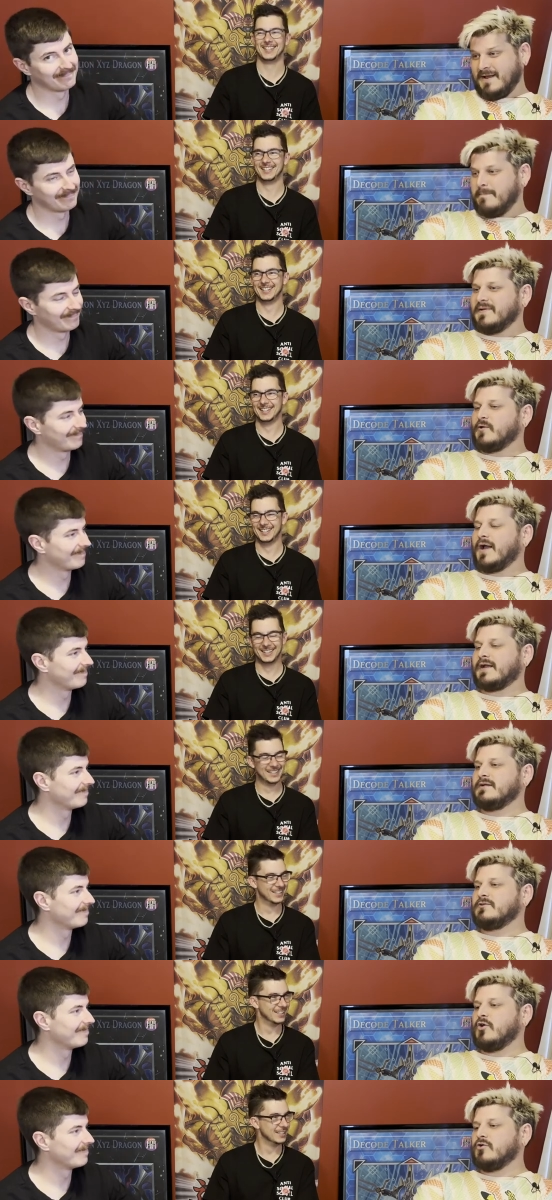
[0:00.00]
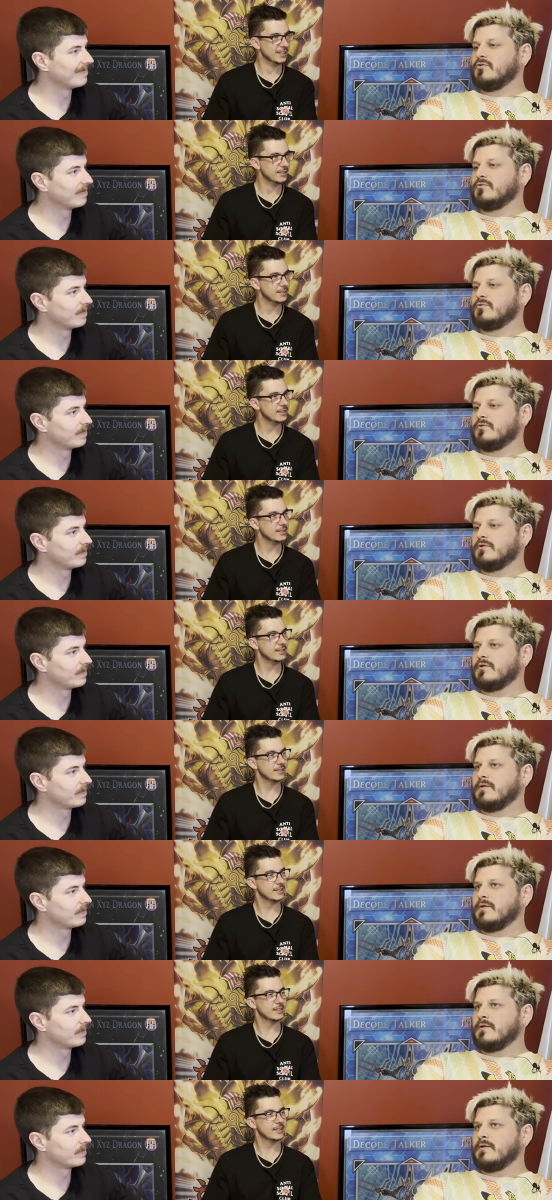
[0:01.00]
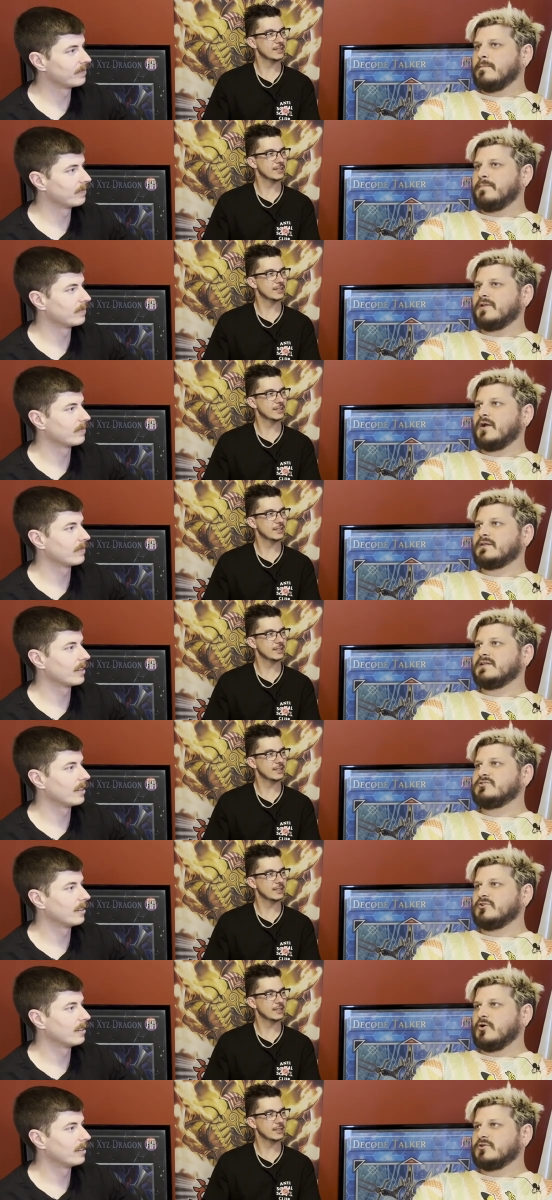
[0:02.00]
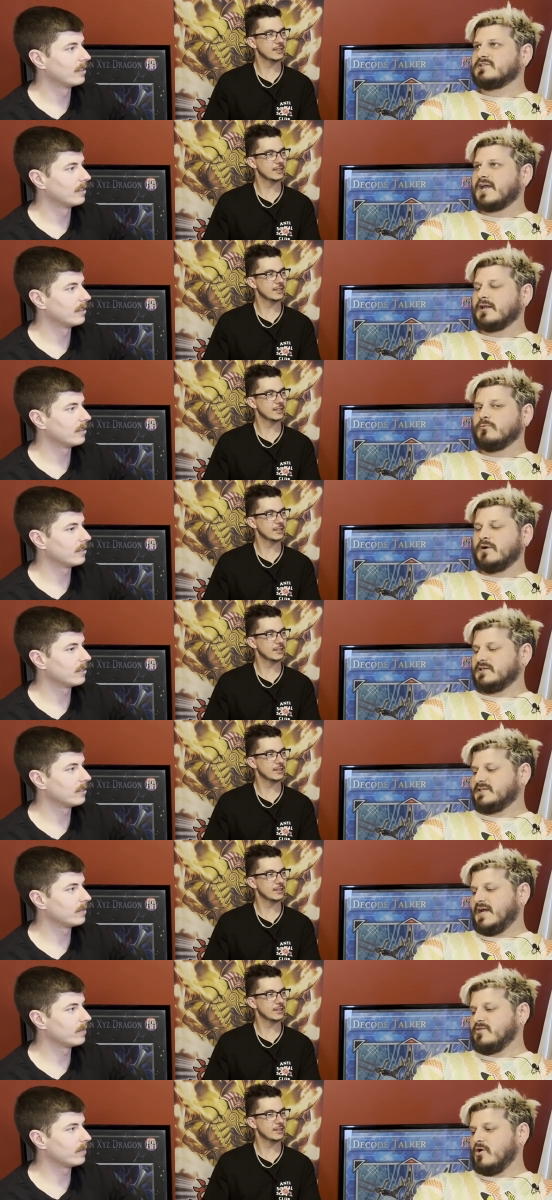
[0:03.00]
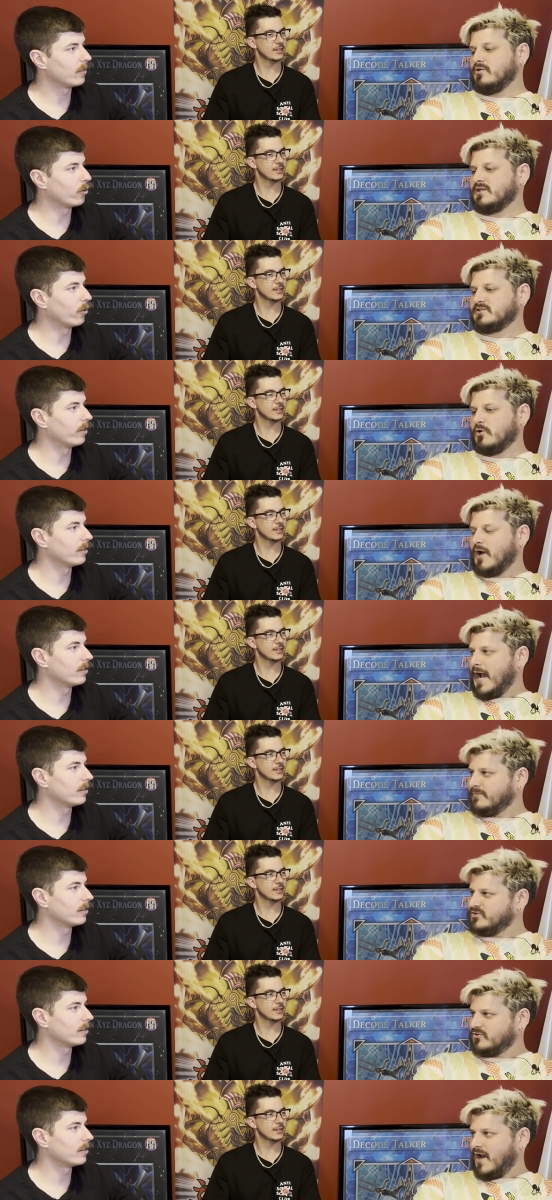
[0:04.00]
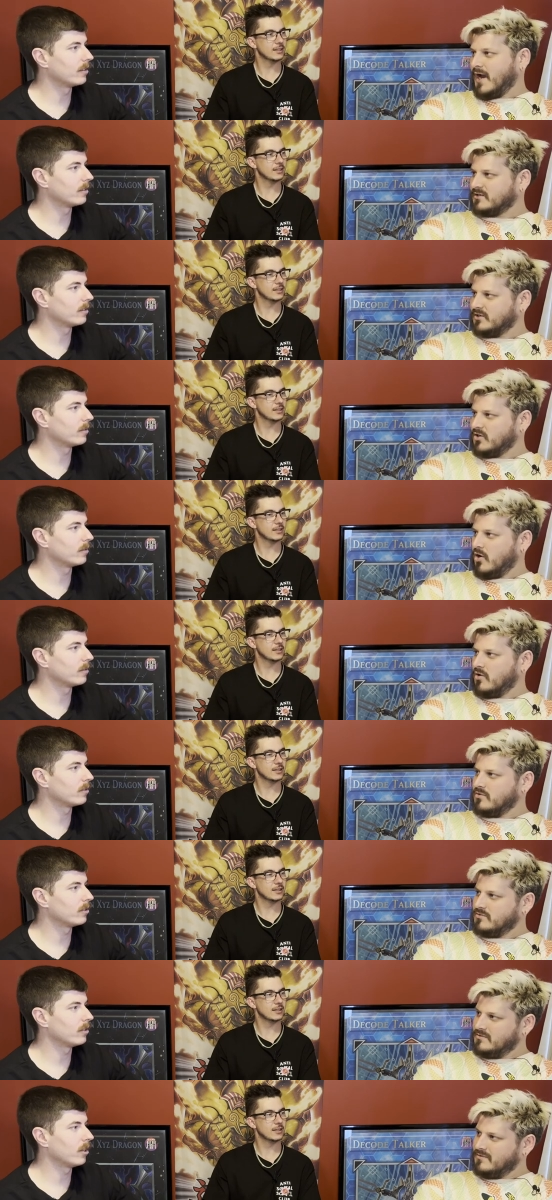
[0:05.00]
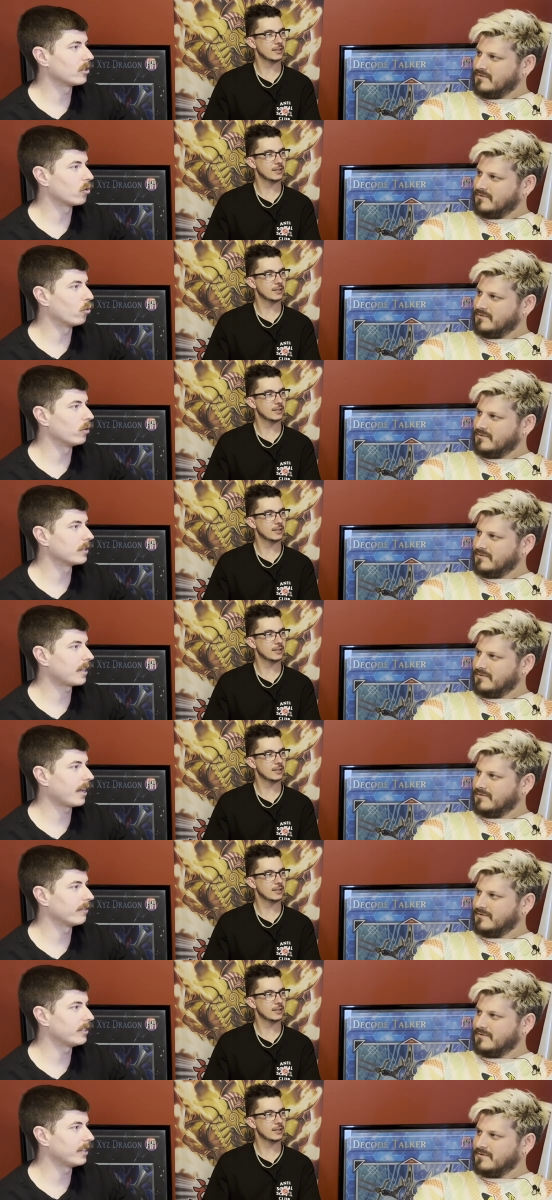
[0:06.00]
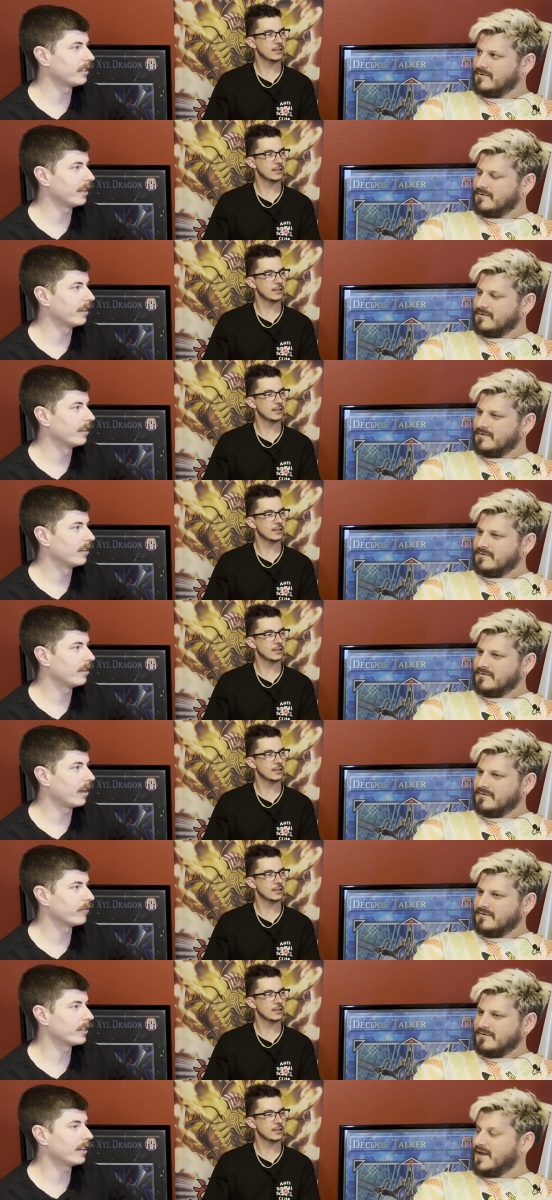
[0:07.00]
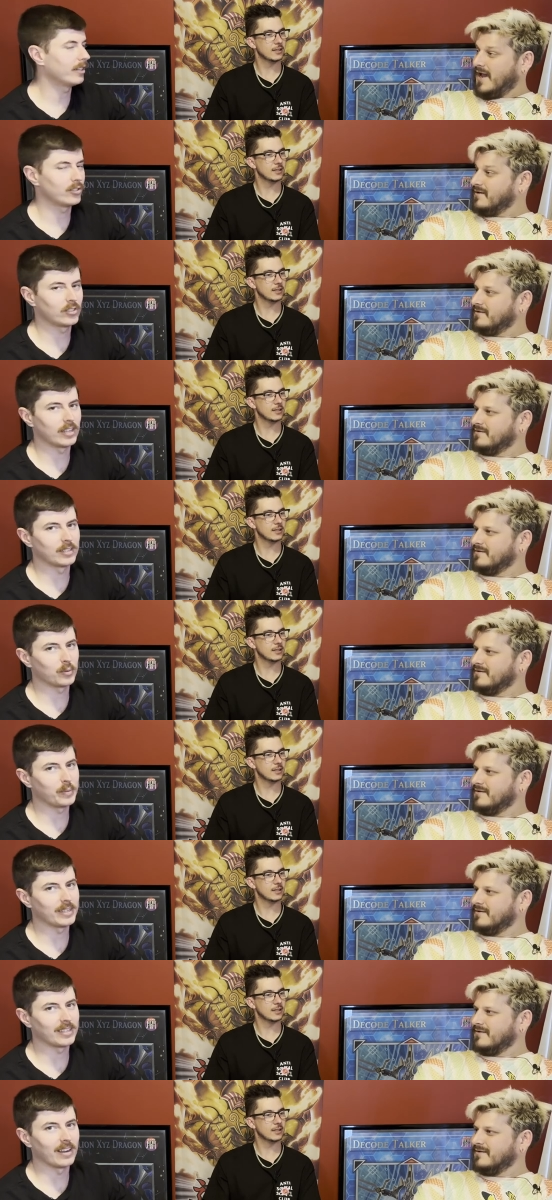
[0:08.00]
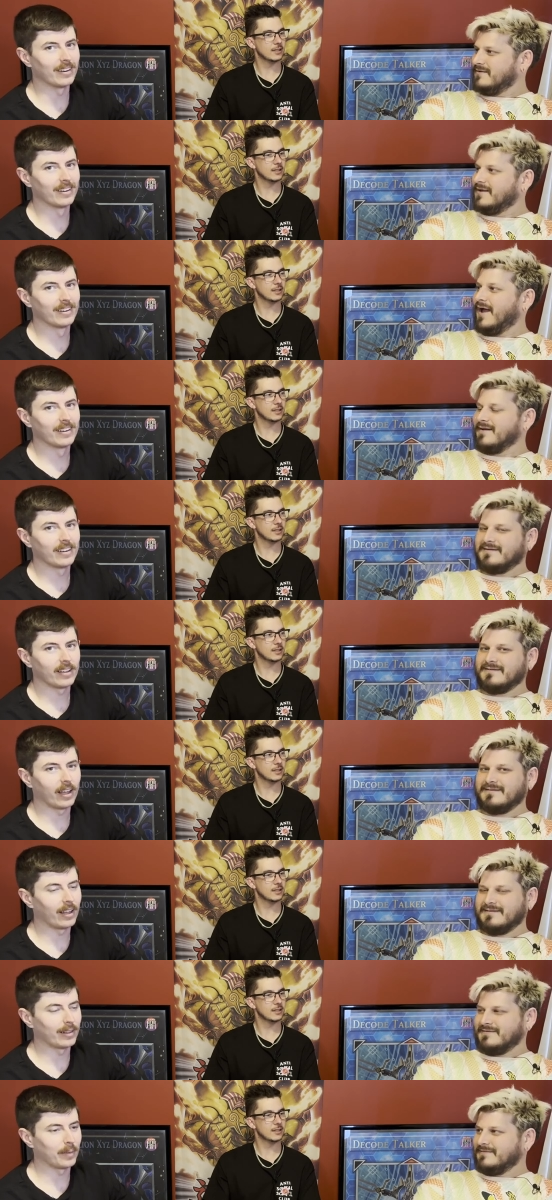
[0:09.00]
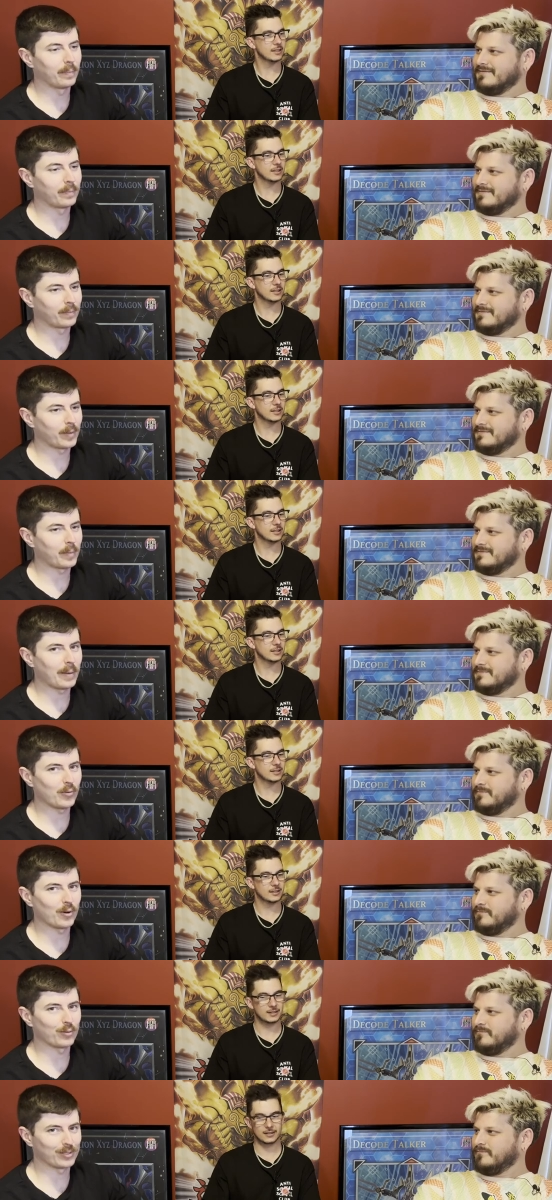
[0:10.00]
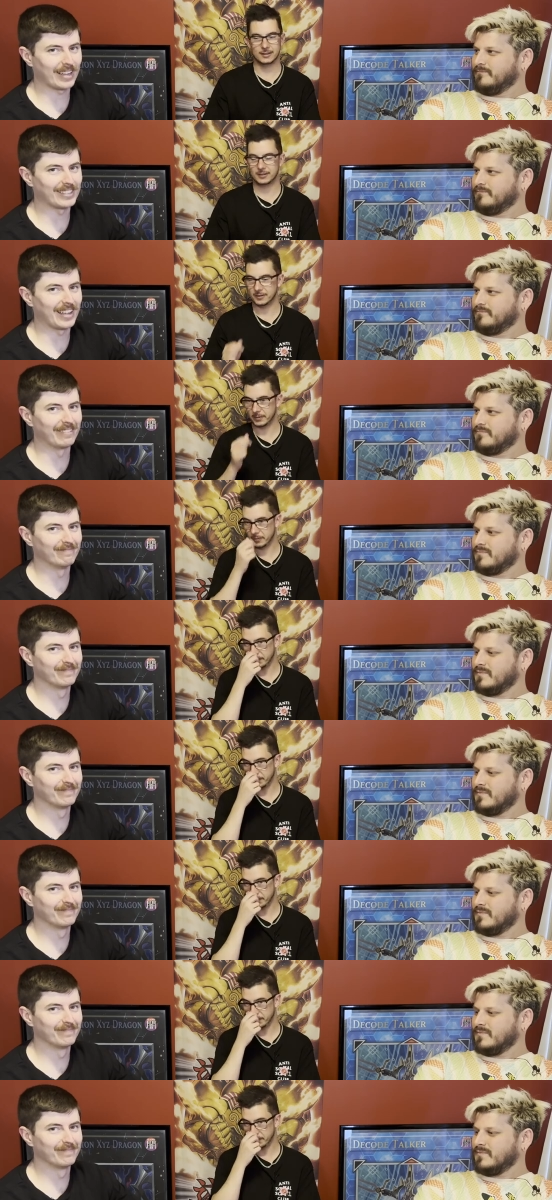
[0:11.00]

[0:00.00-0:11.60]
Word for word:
Speaker 1: like no but like let's not go on a scale of 1 to 10 though. Let's go abstract and go
Speaker 2: No, it's all a scale of 10 to 10. Every card yeah. you send us will be a 10. Yeah. And the, the paperwork will say 10.